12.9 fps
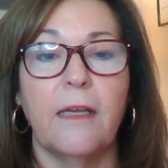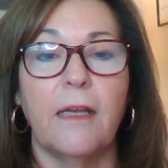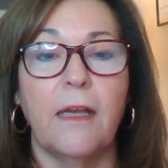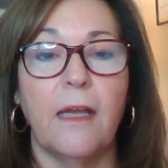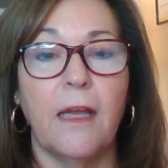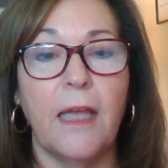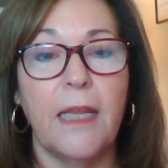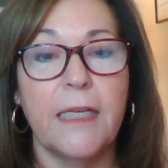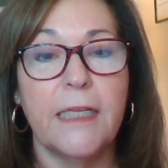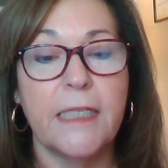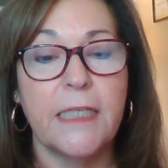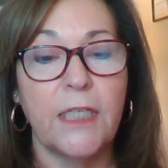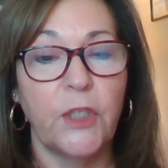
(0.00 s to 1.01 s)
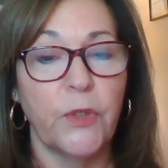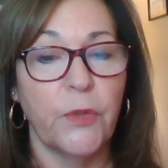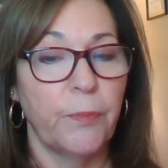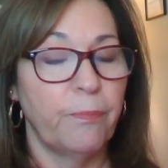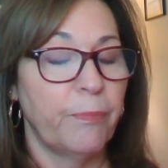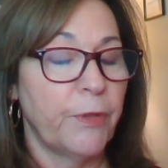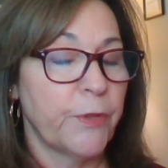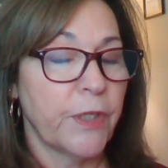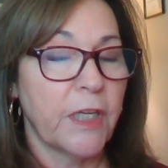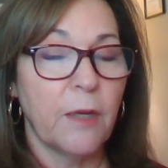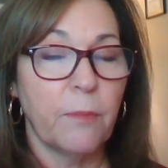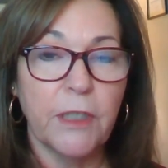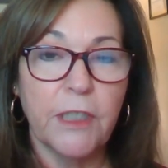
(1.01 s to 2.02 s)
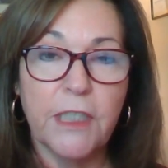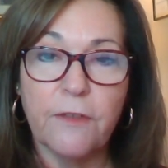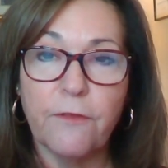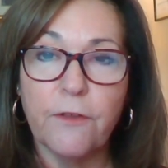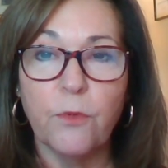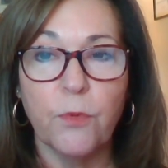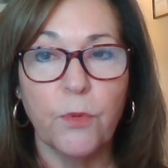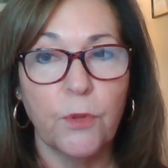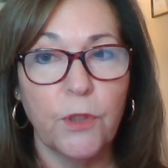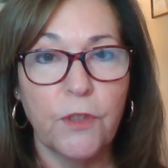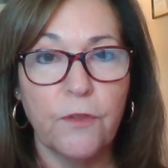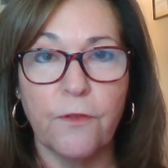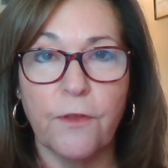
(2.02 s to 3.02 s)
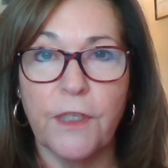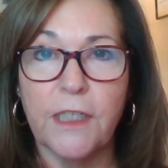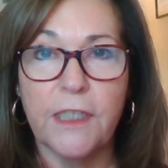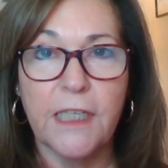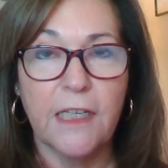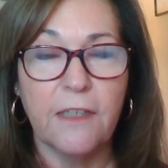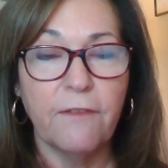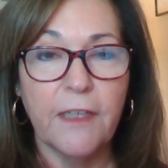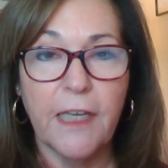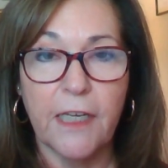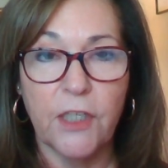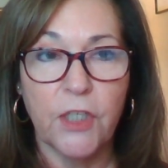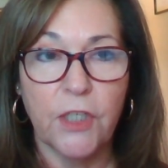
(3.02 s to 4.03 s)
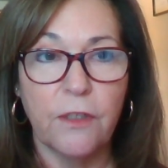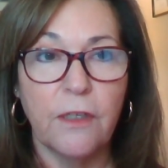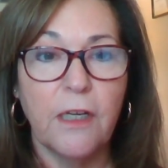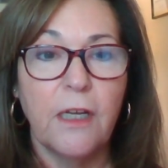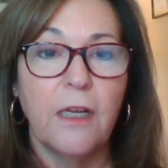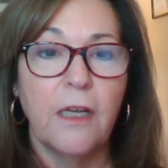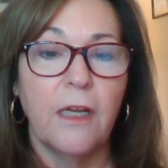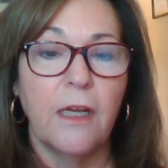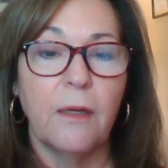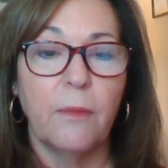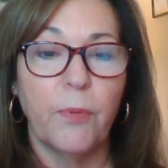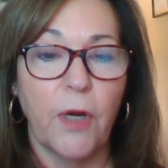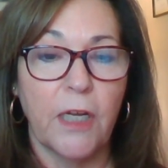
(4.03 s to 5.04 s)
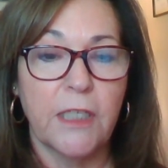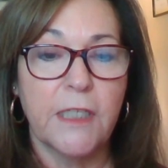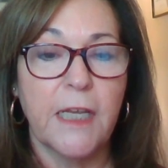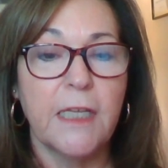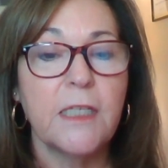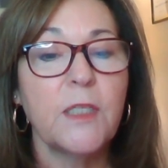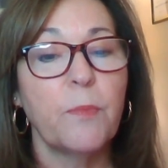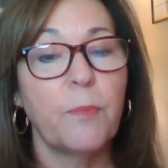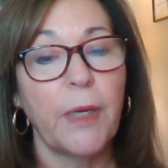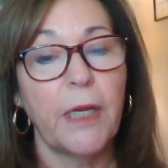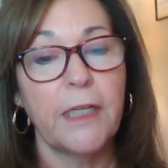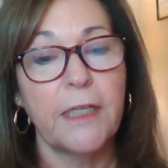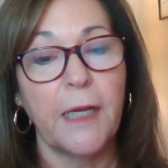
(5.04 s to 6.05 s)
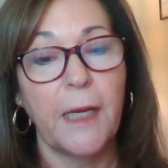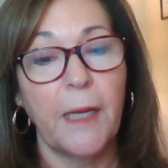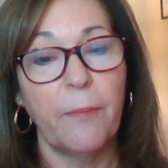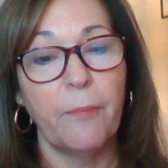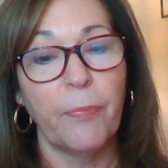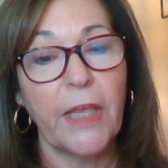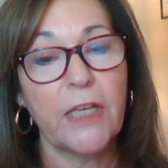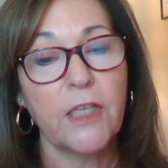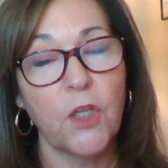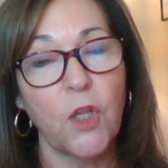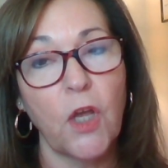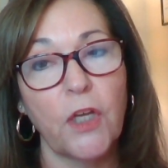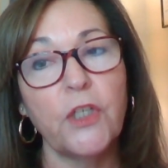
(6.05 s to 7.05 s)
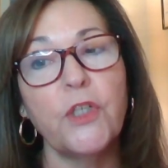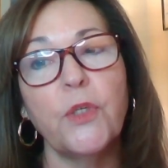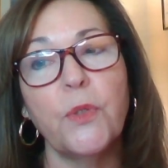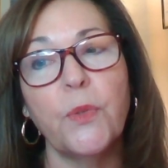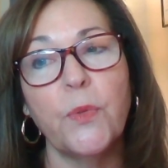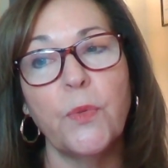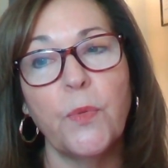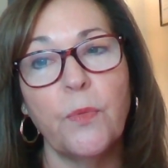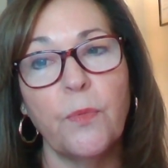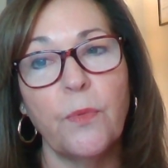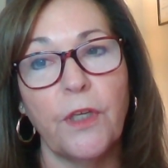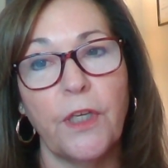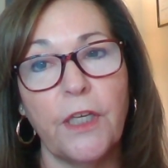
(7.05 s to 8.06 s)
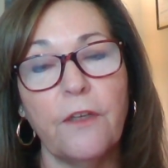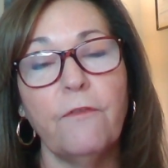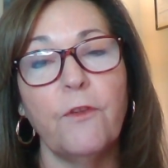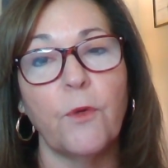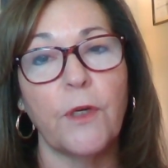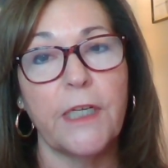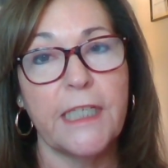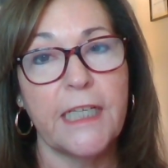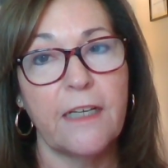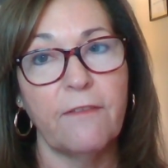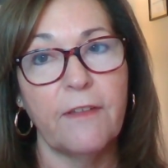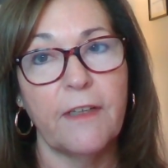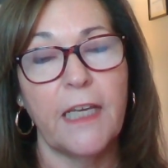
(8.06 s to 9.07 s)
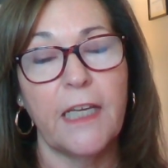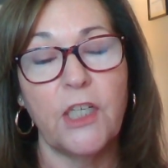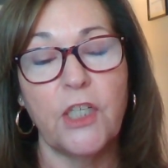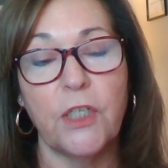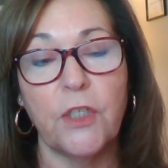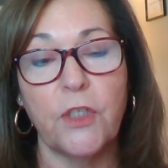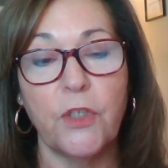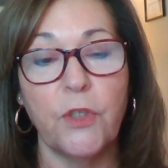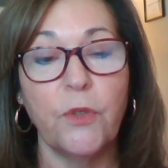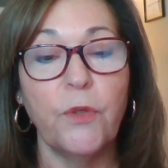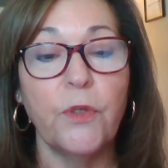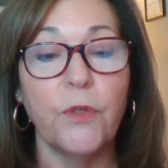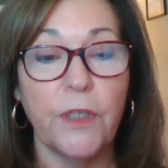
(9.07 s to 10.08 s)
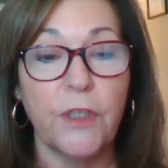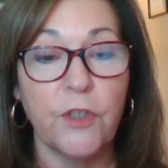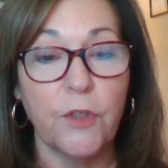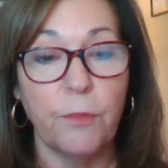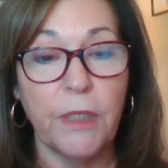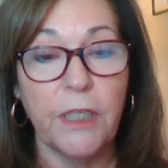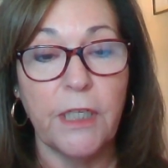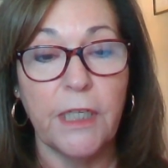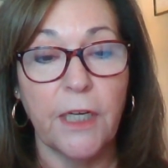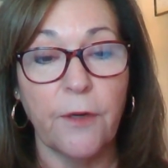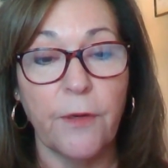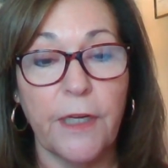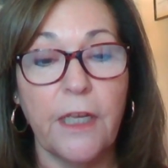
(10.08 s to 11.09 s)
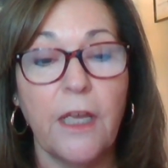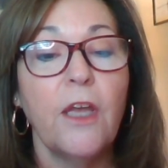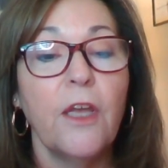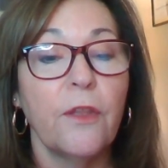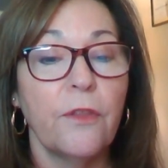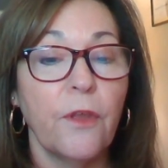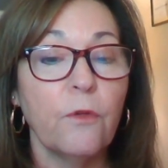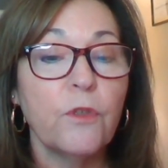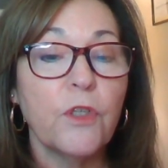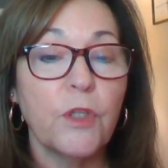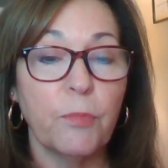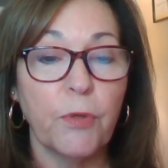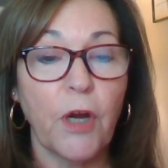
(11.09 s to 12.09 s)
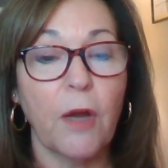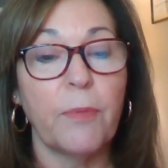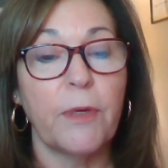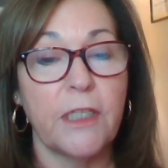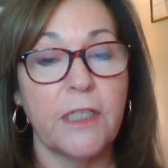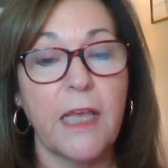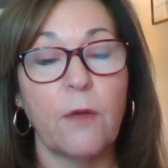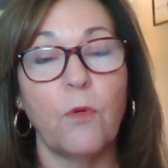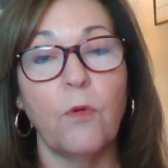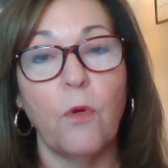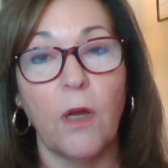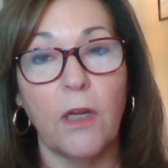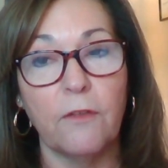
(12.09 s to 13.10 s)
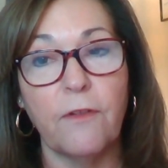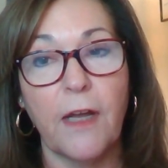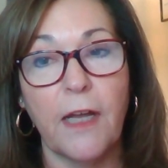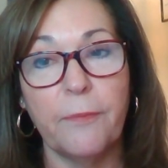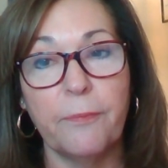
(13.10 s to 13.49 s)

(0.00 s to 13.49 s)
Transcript: And there's a couple of different rules for the identification process, but as long as you give your identification to your intermediary, those are the properties that will qualify.